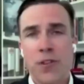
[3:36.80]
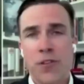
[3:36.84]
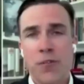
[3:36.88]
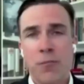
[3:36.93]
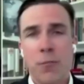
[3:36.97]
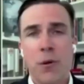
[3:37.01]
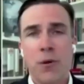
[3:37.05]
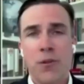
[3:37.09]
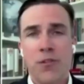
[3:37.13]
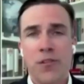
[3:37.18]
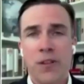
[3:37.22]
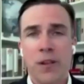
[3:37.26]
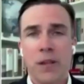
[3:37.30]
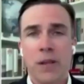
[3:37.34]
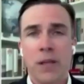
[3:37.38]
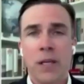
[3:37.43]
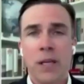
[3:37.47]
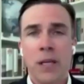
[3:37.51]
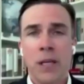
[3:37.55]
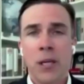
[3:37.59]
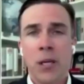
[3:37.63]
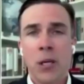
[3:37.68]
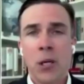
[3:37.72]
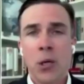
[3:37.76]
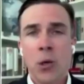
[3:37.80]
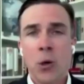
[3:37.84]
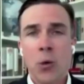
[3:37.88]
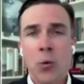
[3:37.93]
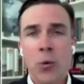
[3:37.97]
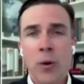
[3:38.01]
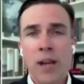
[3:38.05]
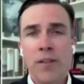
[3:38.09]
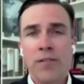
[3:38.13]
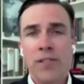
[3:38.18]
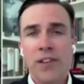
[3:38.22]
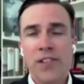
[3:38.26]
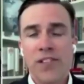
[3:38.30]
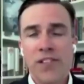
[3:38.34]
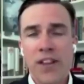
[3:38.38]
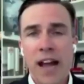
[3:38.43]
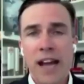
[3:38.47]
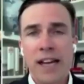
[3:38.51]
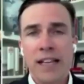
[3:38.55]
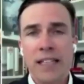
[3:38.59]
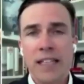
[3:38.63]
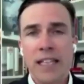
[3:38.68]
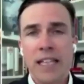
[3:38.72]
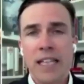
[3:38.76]
this person. We have
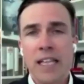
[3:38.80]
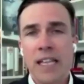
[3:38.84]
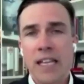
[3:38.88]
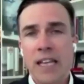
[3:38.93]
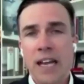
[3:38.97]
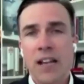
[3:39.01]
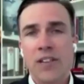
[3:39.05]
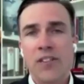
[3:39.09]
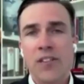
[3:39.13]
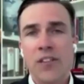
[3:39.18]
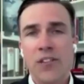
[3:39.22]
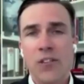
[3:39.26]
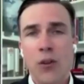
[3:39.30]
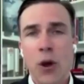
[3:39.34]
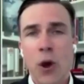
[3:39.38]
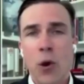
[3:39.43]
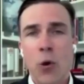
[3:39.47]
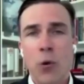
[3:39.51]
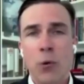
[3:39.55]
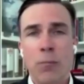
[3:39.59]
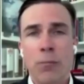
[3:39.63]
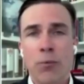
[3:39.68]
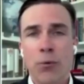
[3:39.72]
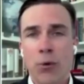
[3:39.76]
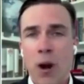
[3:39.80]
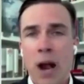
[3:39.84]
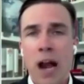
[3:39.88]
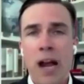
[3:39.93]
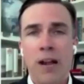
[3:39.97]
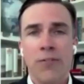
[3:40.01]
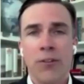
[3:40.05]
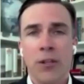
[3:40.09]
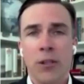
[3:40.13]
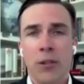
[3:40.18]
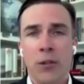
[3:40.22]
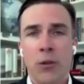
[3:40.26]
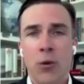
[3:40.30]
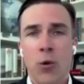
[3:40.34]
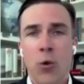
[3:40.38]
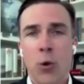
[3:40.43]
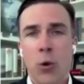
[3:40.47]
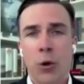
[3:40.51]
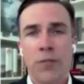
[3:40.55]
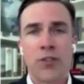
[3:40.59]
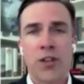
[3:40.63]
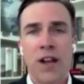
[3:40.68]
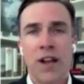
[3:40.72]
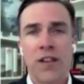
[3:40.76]
decided that he gets his own private
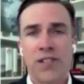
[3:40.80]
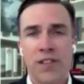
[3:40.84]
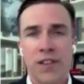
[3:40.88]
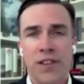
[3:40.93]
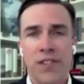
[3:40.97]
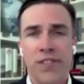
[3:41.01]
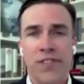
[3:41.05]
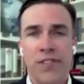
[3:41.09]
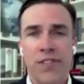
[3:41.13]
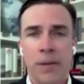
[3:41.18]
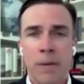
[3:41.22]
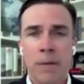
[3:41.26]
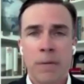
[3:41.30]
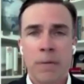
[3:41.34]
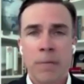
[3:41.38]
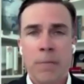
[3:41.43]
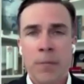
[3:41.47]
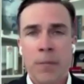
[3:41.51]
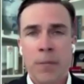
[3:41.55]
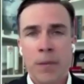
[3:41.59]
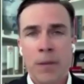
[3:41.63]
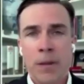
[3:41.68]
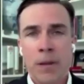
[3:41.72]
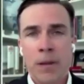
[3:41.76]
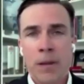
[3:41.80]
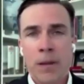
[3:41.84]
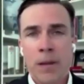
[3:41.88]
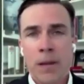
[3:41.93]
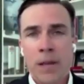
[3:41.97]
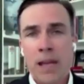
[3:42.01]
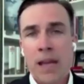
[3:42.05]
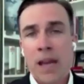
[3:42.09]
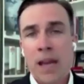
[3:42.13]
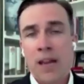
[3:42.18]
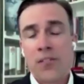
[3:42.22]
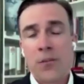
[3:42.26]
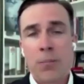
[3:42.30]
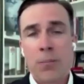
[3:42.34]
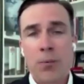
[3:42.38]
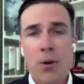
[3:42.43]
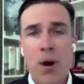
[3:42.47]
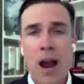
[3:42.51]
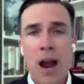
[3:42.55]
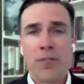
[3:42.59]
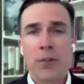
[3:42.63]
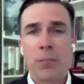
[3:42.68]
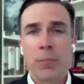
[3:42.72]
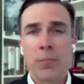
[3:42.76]
court of justice. He has a
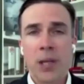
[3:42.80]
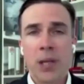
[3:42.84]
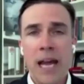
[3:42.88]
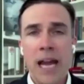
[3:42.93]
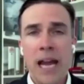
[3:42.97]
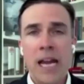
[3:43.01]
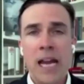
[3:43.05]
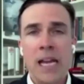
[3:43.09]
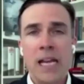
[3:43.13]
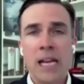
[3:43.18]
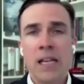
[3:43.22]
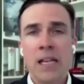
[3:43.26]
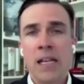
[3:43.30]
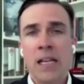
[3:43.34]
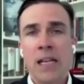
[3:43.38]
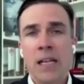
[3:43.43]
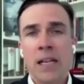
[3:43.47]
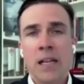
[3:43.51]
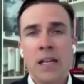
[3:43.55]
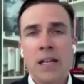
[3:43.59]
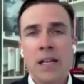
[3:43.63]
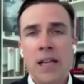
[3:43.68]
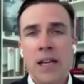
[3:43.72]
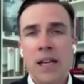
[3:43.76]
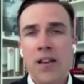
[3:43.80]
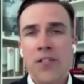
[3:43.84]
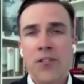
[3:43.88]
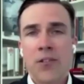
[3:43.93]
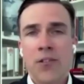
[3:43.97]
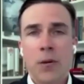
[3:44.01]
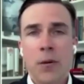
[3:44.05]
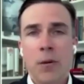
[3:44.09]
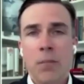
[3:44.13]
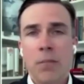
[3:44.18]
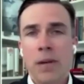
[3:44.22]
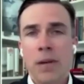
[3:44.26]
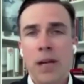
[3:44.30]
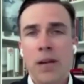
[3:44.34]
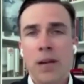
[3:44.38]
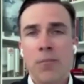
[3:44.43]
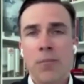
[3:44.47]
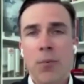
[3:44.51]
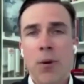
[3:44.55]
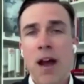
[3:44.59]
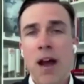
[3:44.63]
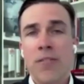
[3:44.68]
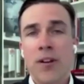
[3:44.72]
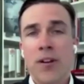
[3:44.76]
private plane. He has a he has
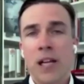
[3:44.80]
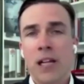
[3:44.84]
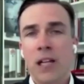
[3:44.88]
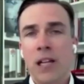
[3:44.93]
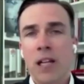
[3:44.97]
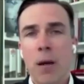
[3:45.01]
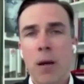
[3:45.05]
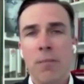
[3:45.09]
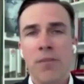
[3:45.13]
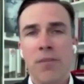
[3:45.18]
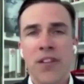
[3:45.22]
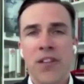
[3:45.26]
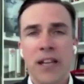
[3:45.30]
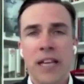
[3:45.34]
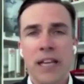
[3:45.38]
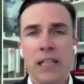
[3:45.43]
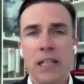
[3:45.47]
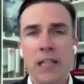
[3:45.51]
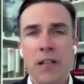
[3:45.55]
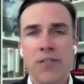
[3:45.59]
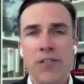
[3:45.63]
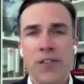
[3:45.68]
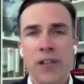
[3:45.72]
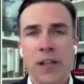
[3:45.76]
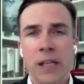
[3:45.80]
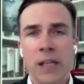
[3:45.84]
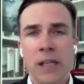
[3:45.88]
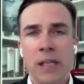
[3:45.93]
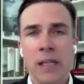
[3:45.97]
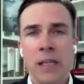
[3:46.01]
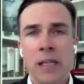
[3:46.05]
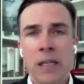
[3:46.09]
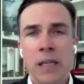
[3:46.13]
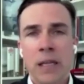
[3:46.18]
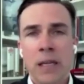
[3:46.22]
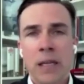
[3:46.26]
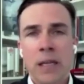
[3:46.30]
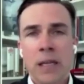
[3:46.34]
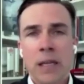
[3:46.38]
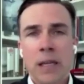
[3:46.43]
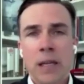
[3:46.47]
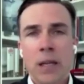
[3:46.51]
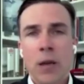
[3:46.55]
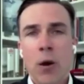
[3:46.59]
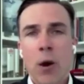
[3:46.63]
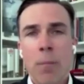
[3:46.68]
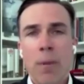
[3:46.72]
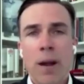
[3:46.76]
private clubs that he lives in.
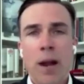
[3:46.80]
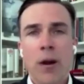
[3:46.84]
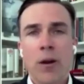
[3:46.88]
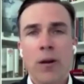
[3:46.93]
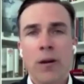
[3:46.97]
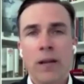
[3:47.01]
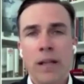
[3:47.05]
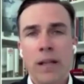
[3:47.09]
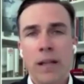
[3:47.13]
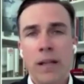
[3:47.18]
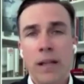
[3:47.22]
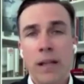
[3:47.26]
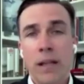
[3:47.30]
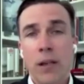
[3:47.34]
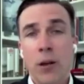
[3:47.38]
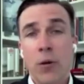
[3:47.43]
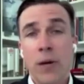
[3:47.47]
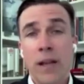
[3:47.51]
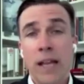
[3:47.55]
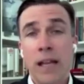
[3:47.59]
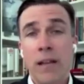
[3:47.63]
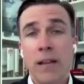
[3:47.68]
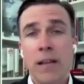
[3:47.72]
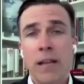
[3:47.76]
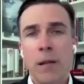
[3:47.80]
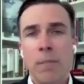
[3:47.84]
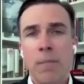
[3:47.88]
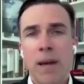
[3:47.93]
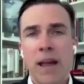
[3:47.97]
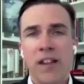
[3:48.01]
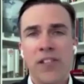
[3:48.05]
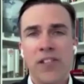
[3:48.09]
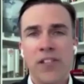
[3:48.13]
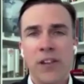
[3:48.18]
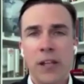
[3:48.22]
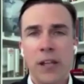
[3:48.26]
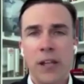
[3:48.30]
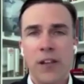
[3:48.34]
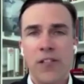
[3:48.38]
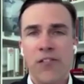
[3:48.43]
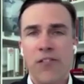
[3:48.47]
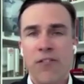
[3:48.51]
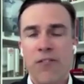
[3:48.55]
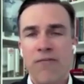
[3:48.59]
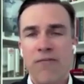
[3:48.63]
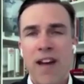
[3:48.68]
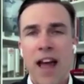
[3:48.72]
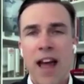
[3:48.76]
You know, apparently, you know, he he basically
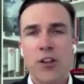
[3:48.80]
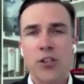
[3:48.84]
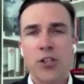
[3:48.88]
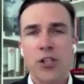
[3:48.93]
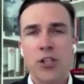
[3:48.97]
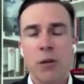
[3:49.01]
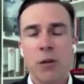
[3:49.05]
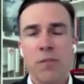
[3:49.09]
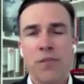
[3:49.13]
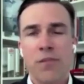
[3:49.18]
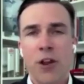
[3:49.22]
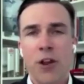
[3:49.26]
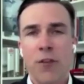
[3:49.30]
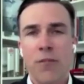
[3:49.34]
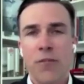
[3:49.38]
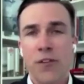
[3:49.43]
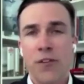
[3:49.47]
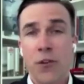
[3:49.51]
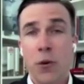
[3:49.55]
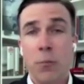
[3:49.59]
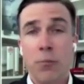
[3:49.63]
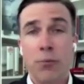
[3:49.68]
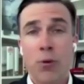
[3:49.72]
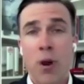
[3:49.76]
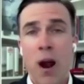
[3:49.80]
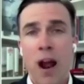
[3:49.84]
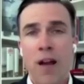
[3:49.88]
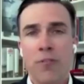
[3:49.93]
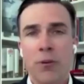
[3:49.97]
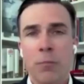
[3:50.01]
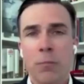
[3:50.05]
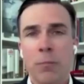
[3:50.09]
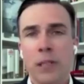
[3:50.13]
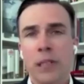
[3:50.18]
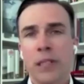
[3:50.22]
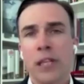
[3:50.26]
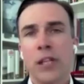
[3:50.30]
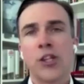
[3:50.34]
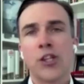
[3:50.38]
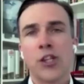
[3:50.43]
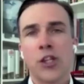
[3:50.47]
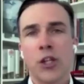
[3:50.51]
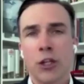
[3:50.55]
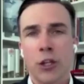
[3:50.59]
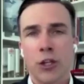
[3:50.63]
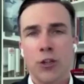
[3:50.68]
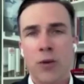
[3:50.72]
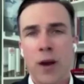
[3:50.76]
fashioned himself his own private
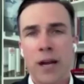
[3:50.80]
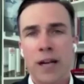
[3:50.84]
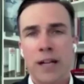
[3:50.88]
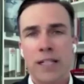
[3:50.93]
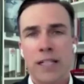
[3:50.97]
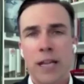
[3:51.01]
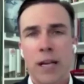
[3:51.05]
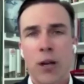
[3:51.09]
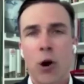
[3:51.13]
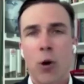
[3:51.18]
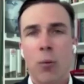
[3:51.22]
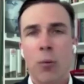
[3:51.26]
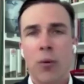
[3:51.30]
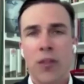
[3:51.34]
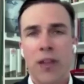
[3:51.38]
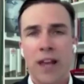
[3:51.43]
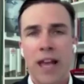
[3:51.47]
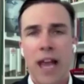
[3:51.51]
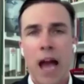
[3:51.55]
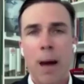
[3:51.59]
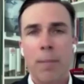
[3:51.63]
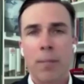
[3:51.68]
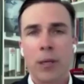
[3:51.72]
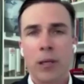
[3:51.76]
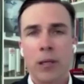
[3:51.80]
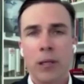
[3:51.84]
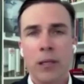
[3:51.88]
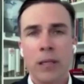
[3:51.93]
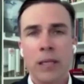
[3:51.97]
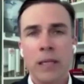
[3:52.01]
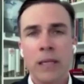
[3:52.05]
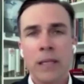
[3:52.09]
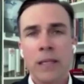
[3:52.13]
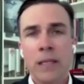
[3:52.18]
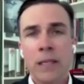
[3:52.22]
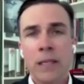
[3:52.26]
militia to try to take over the Capitol.